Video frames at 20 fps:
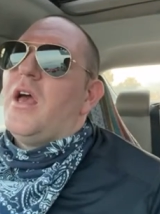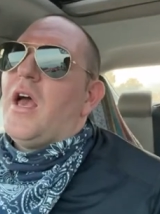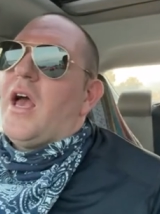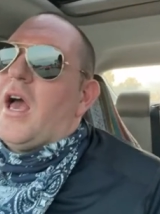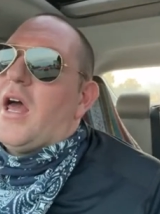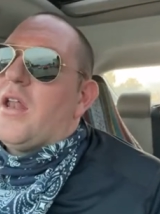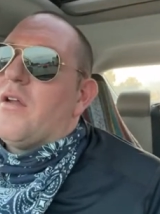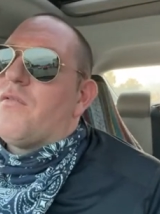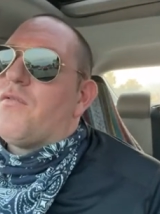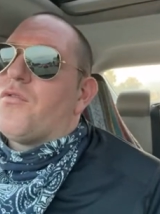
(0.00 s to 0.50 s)

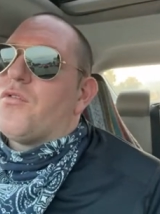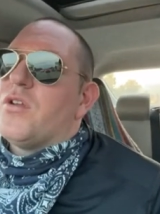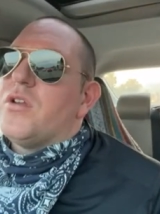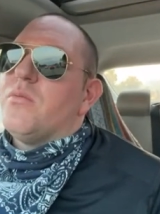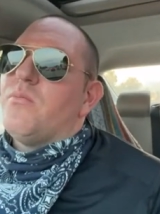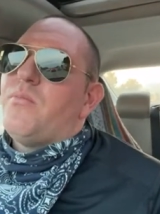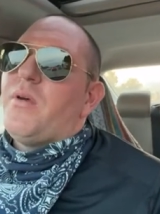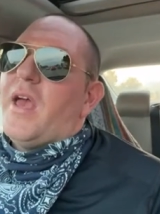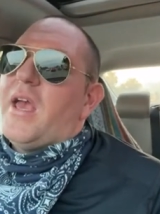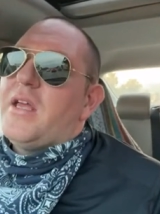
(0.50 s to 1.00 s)
and a free
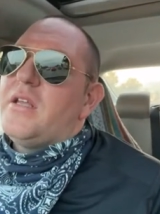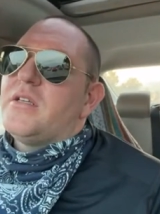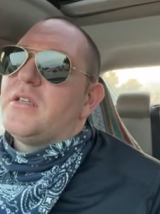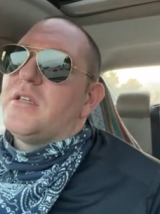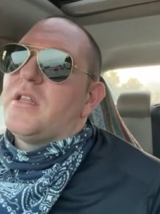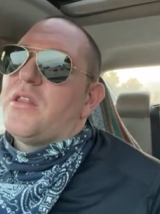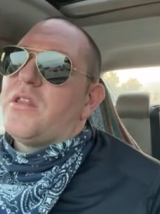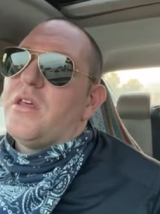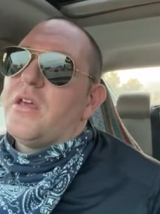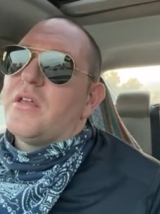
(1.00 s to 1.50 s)
debate, to
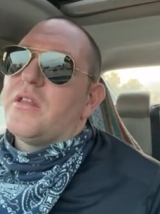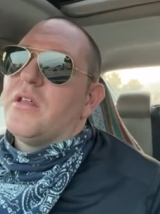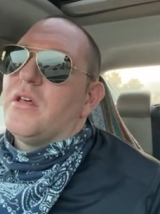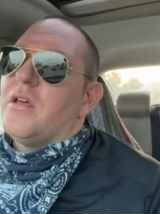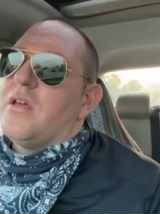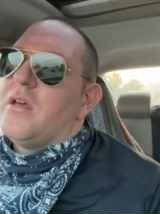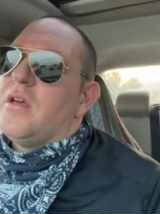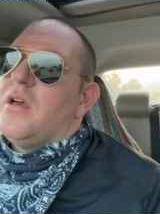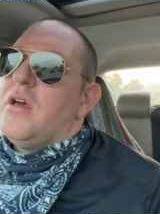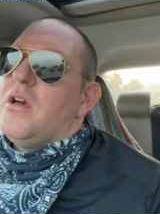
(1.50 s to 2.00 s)
think that
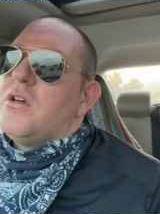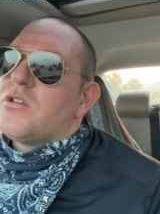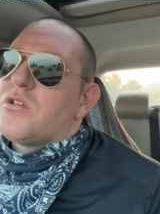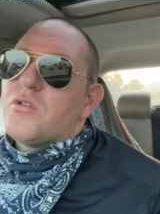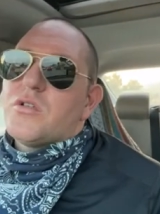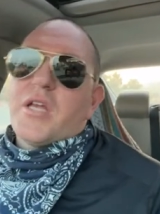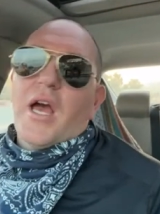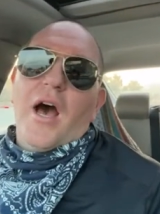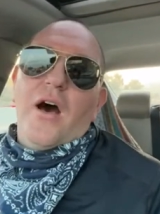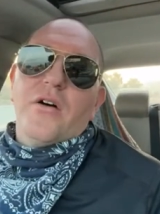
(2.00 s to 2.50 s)

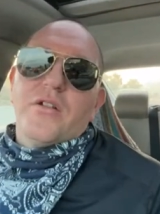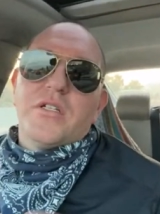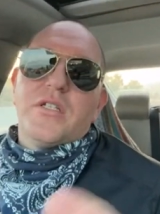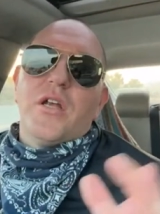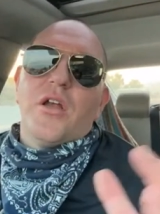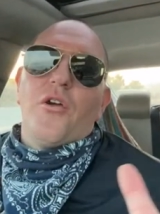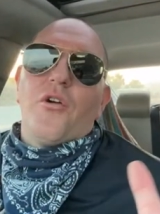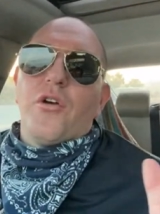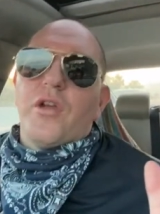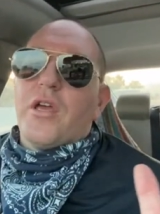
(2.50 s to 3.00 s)

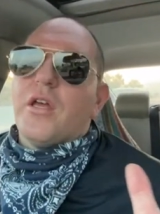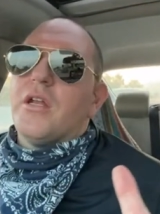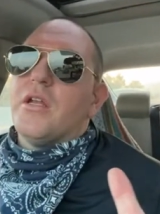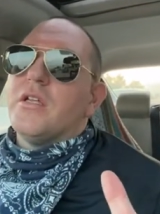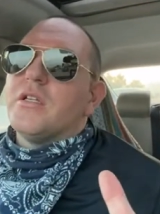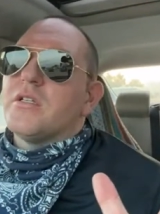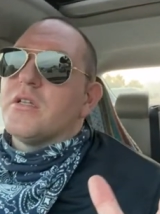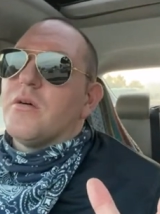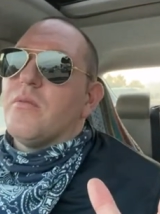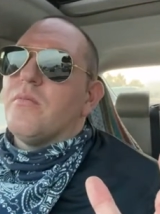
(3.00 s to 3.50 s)

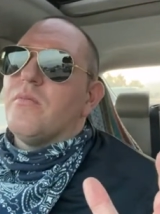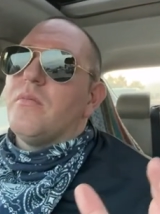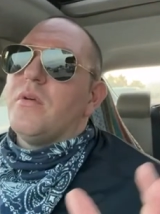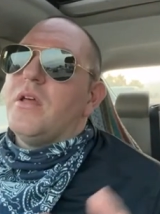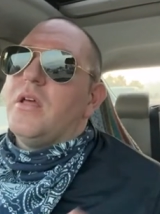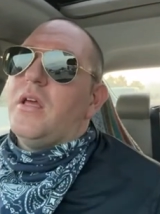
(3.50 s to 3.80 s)
totalitarianism